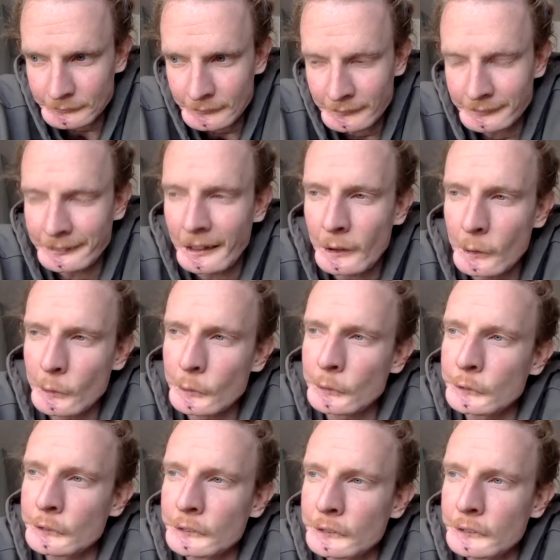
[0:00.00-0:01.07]
they
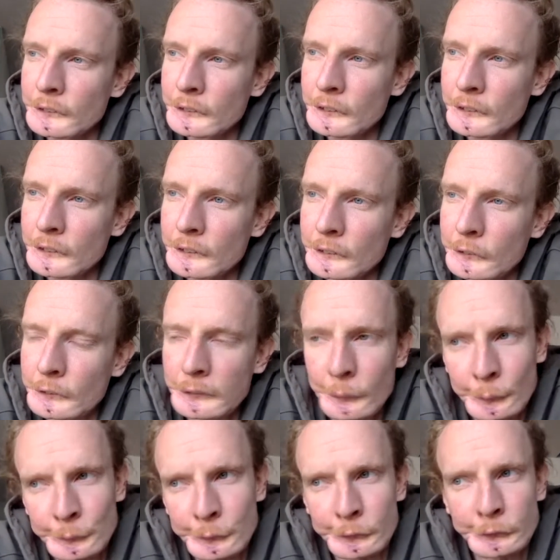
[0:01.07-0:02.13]
are
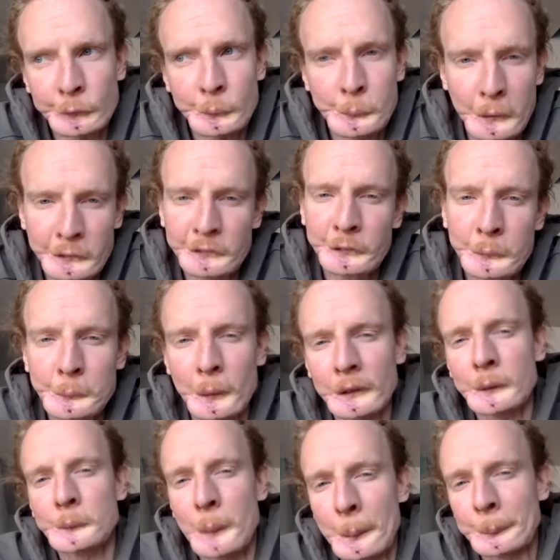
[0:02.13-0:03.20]
closer to what you want
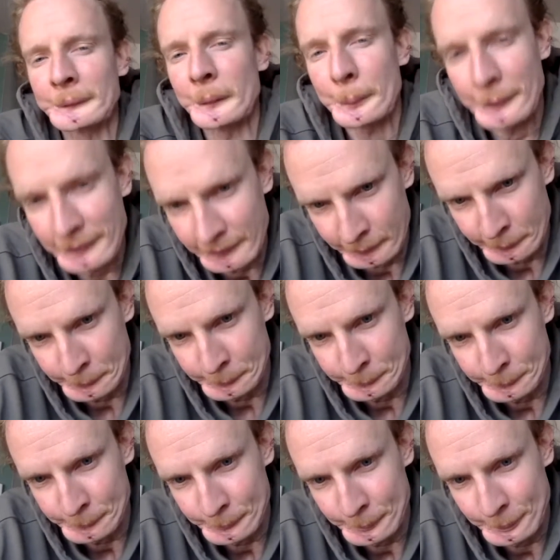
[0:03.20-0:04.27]
a woman to be.
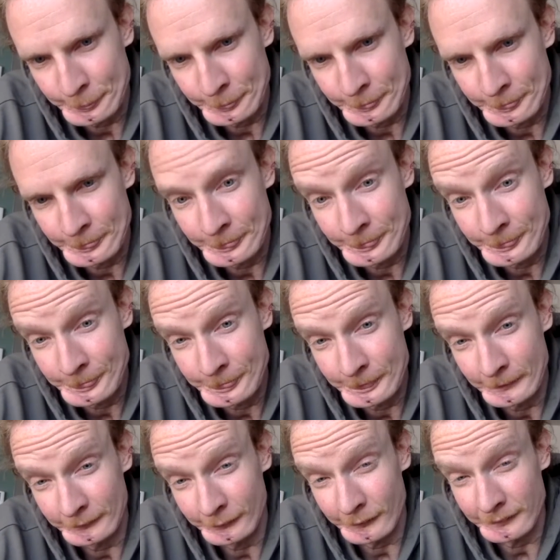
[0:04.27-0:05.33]

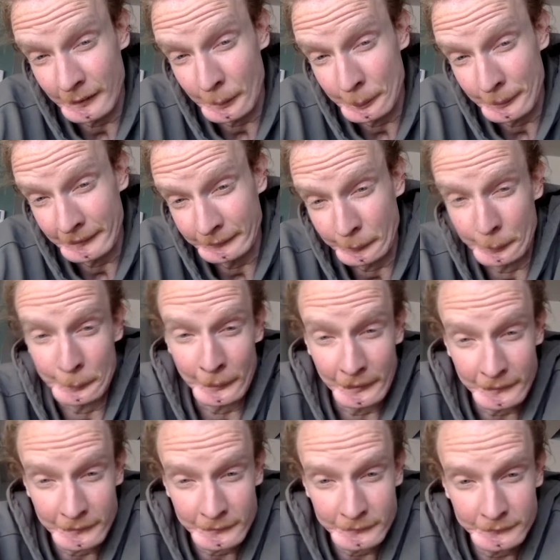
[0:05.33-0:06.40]
Does that make them
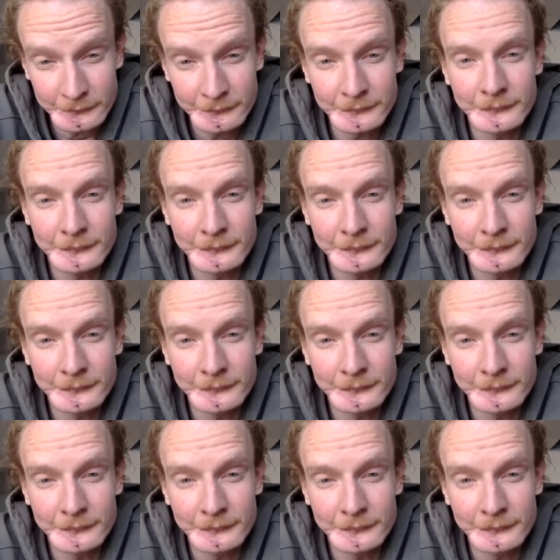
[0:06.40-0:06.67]
better?